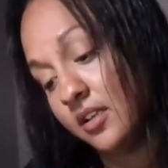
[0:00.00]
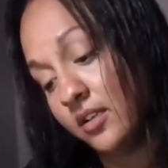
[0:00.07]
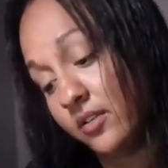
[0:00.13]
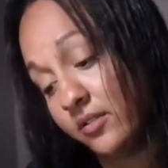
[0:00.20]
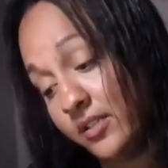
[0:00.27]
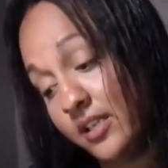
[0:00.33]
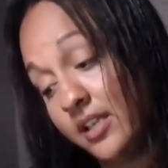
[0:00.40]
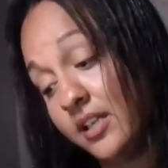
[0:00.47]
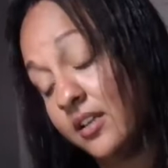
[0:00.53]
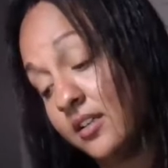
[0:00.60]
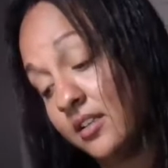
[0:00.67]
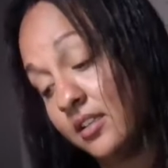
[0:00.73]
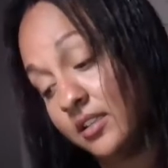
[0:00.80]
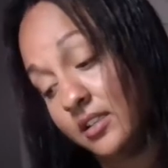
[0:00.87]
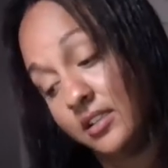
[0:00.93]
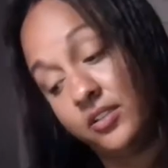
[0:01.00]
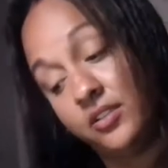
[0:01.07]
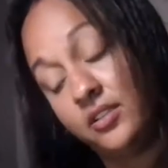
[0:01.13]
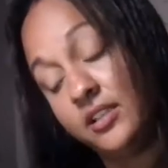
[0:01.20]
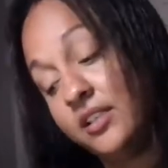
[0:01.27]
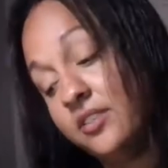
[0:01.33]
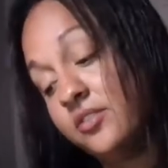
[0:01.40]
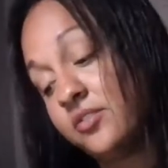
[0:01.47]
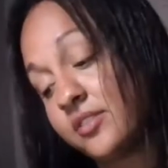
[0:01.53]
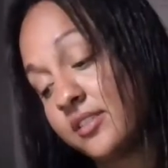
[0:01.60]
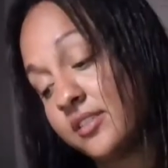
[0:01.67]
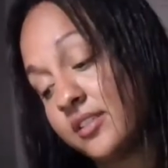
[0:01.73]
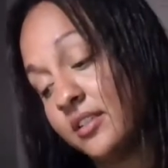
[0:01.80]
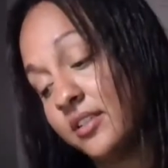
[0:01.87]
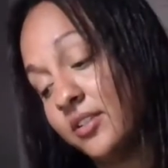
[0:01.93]
Oh, yeah. A little
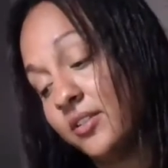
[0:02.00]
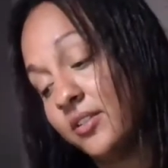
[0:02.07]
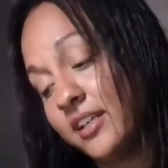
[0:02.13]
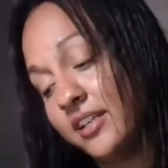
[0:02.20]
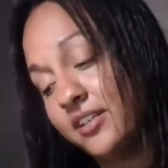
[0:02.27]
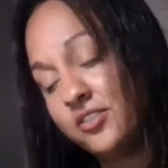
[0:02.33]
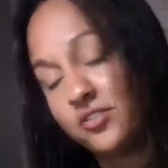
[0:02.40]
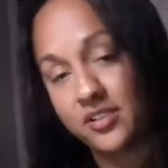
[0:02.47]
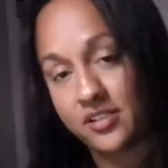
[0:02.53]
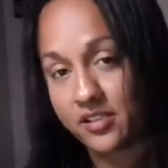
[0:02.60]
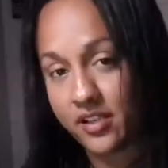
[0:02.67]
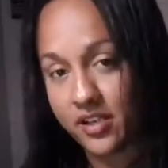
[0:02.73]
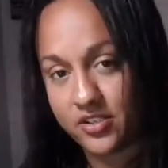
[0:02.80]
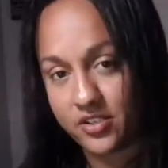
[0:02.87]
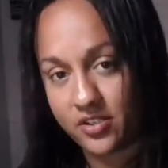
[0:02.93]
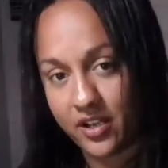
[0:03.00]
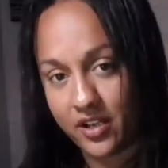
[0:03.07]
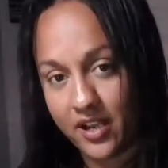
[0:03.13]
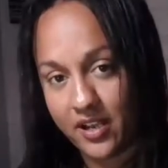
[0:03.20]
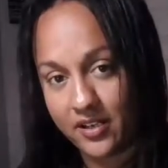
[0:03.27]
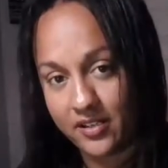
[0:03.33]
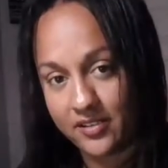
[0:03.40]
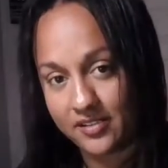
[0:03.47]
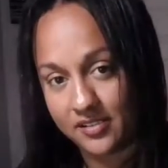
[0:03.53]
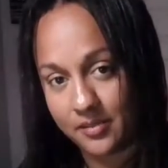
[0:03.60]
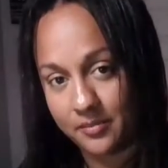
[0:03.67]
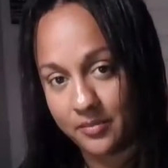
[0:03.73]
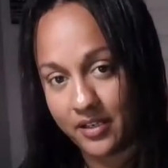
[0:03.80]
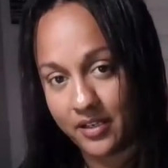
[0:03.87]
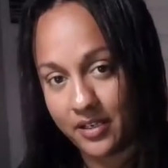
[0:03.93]
interest. A little interest got your eye on
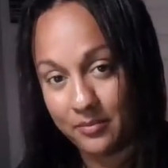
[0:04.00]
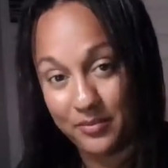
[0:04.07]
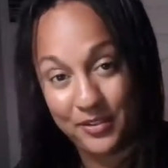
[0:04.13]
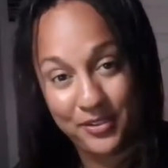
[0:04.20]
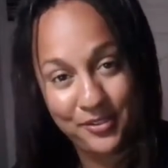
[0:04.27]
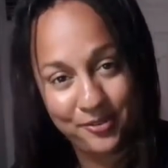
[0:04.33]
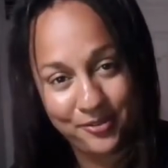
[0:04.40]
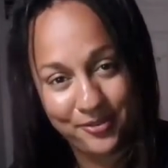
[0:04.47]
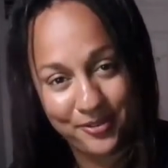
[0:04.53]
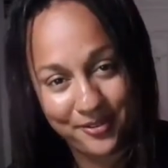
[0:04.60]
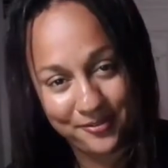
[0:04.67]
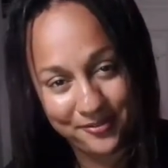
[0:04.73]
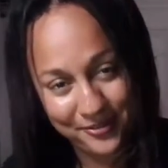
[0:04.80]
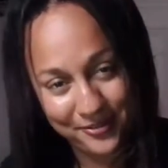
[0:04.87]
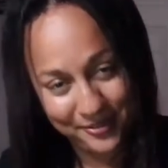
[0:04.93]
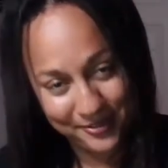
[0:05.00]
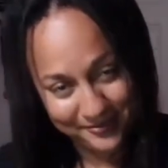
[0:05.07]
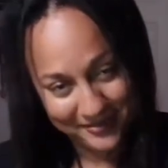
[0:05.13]
somebody. Beautiful.